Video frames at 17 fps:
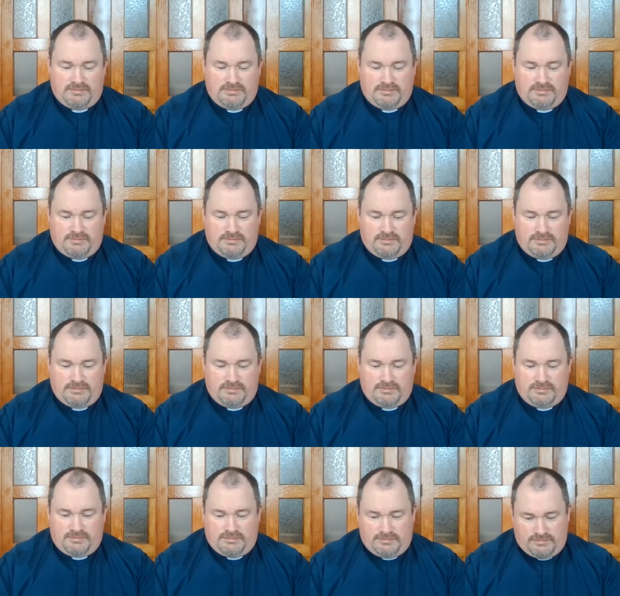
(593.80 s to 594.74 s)

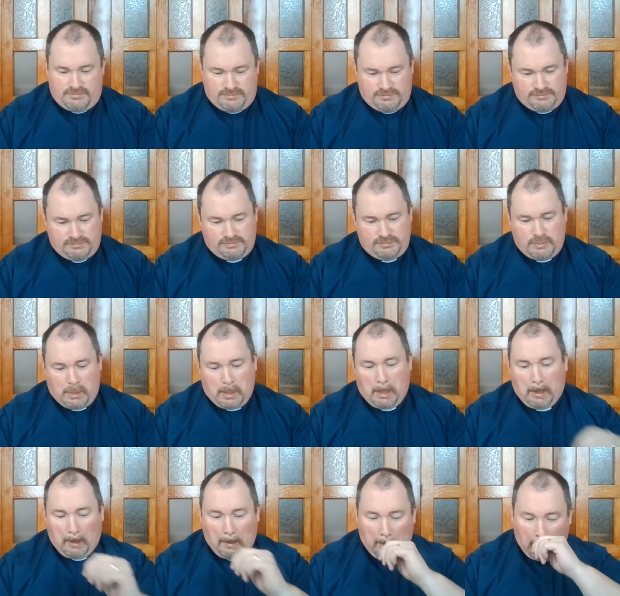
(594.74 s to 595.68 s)

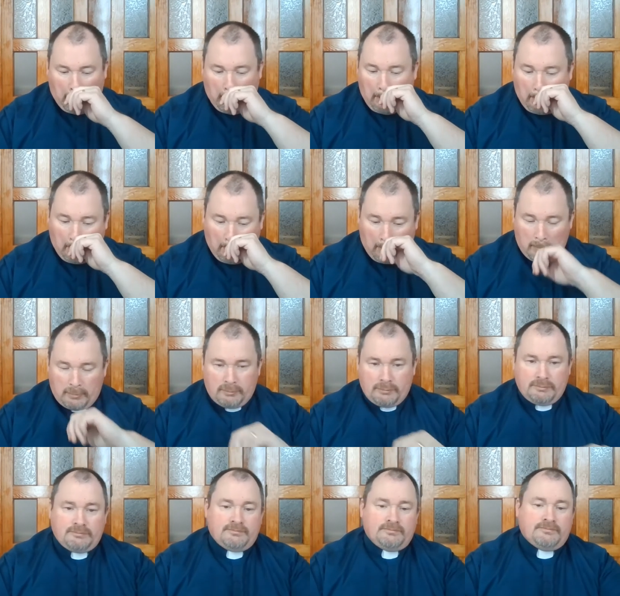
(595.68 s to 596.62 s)

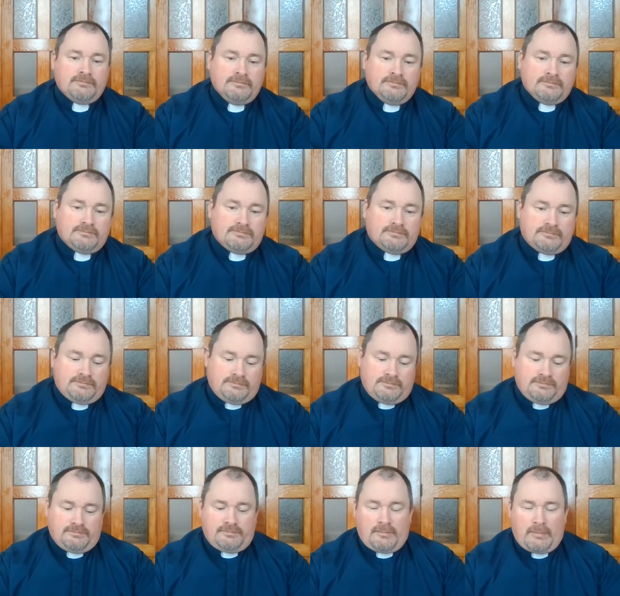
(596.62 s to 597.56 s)

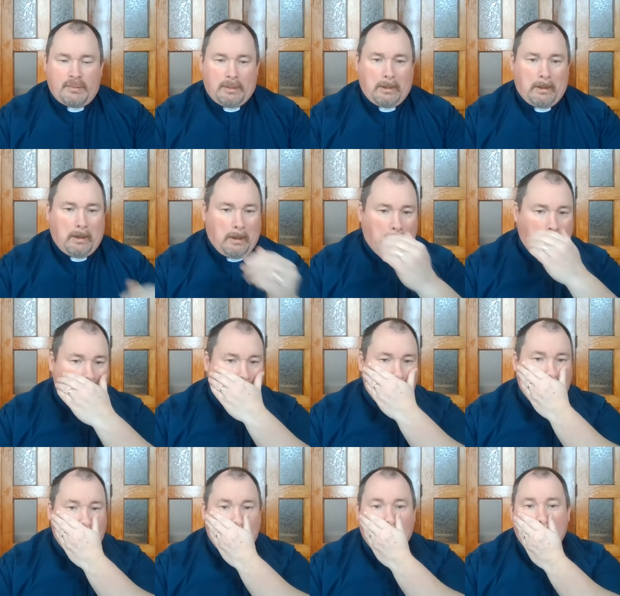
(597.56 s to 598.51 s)

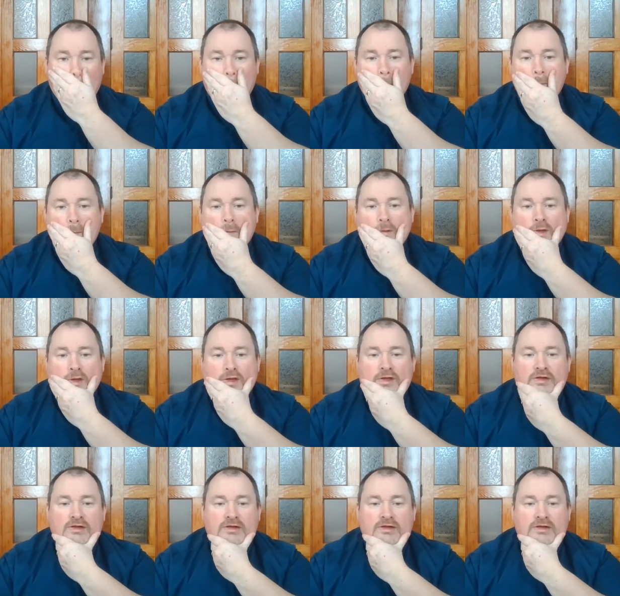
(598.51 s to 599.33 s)
No one is speaking in this clip.